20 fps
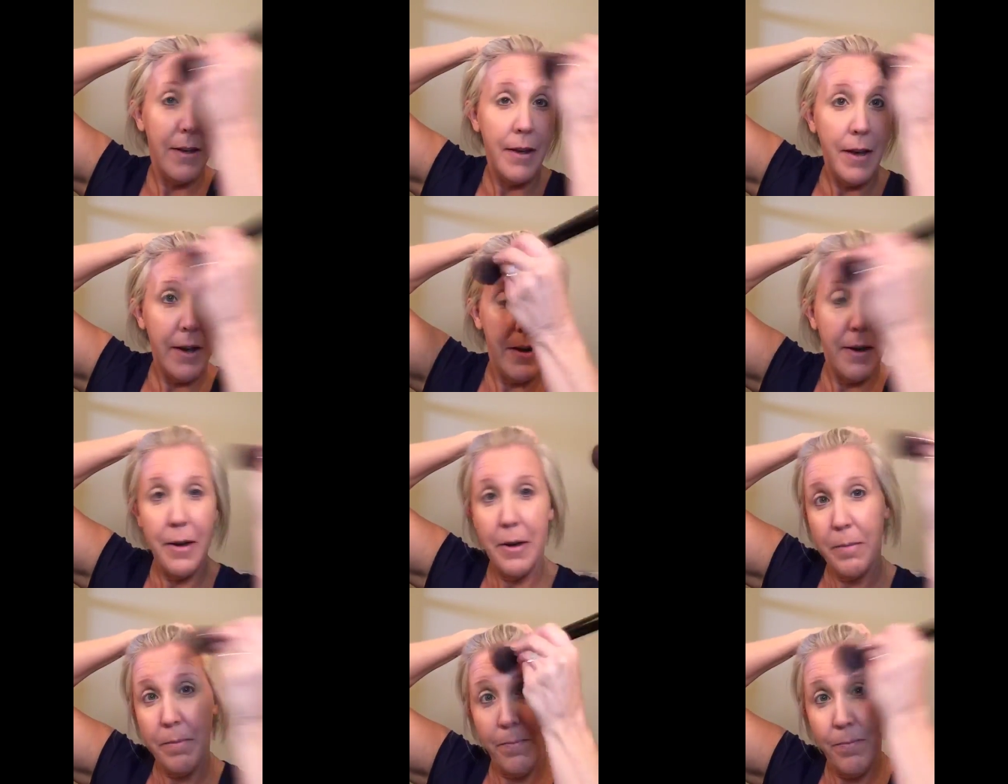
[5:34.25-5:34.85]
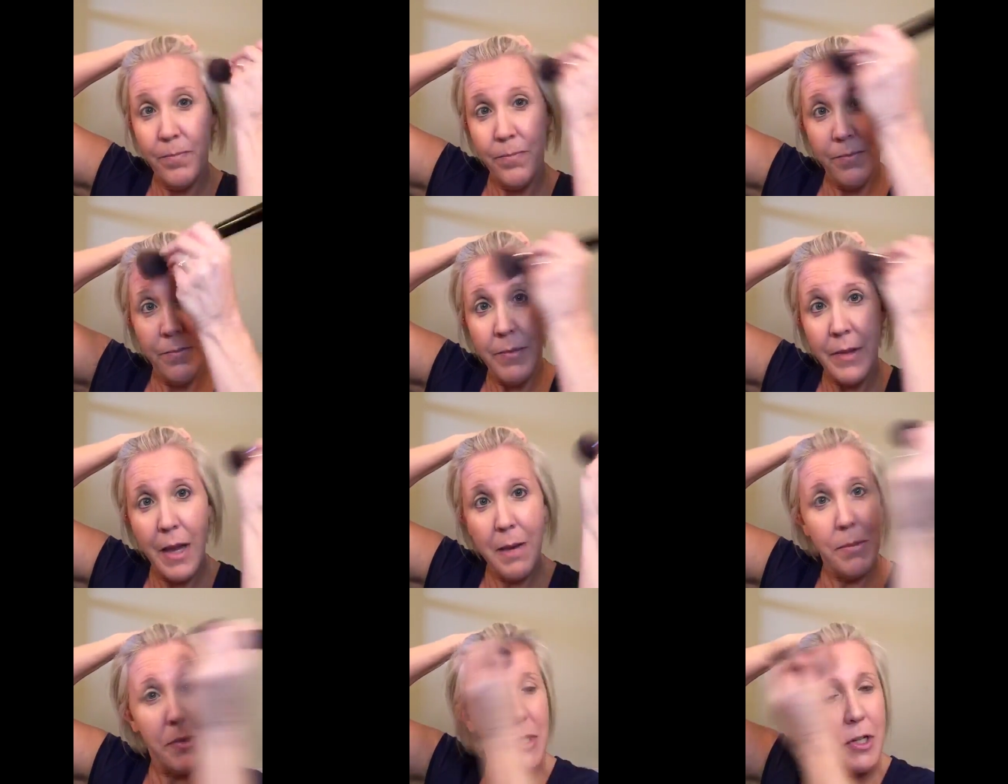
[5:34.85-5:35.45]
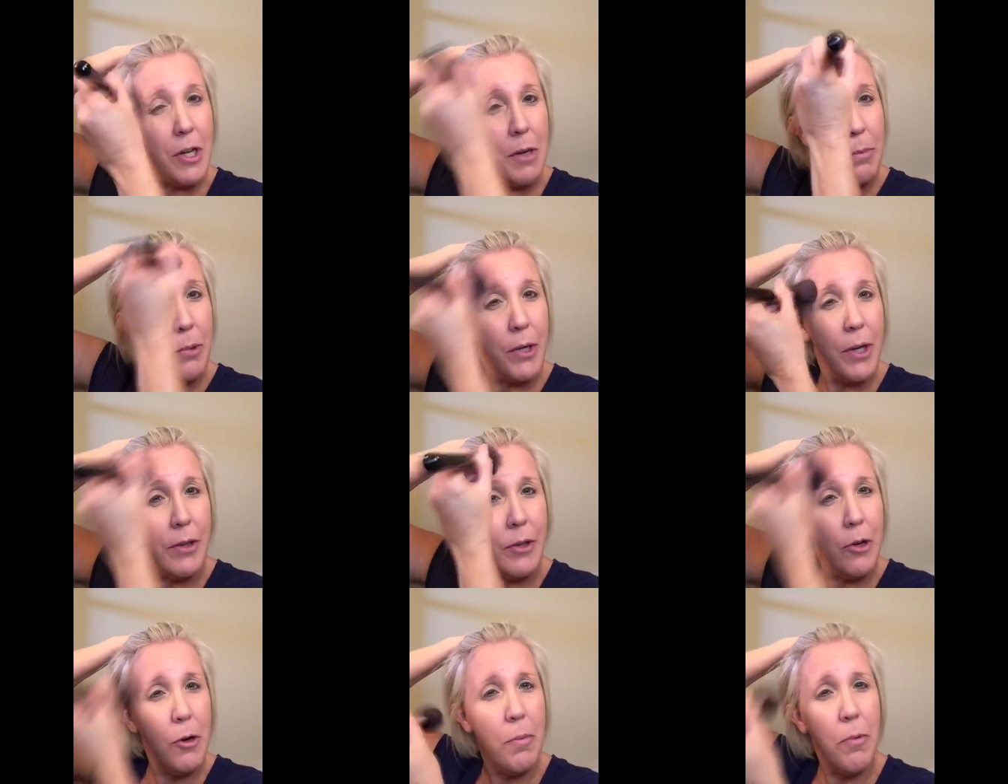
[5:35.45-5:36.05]
Um, I'm just going to put a
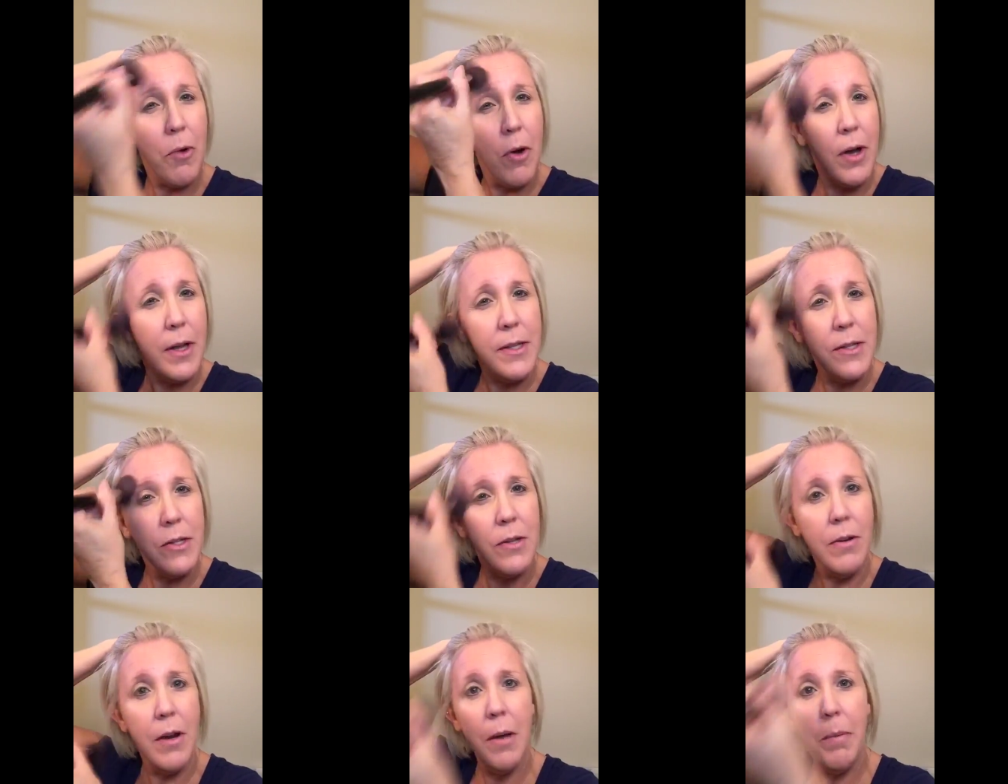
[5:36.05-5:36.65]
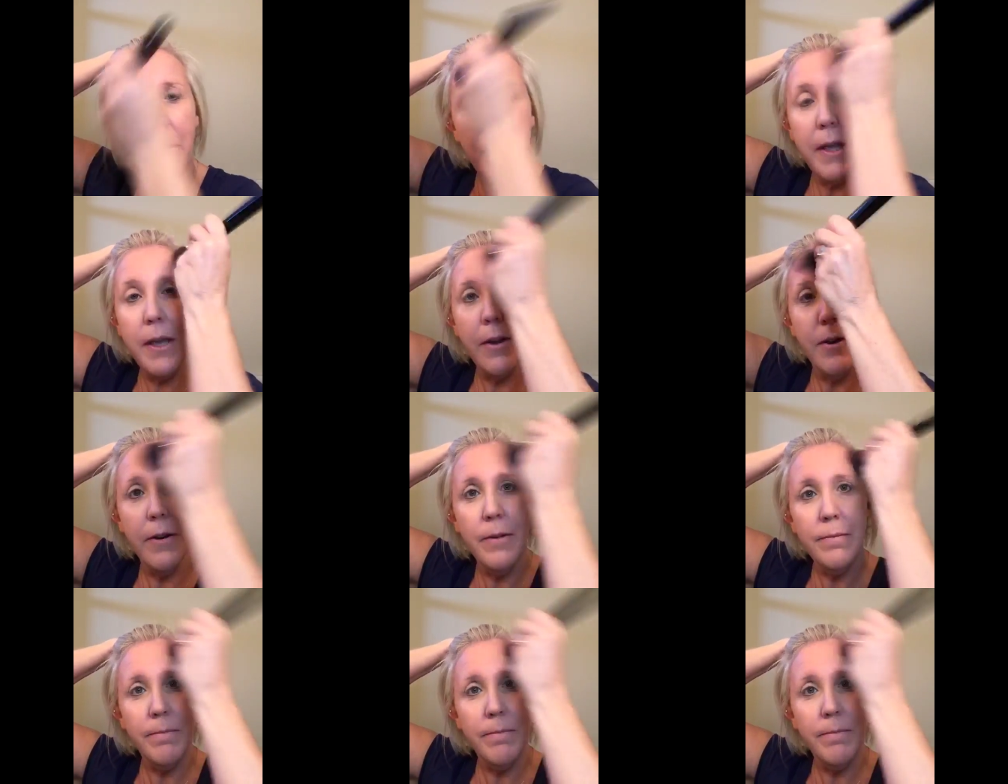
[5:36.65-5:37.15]
little bronzer up here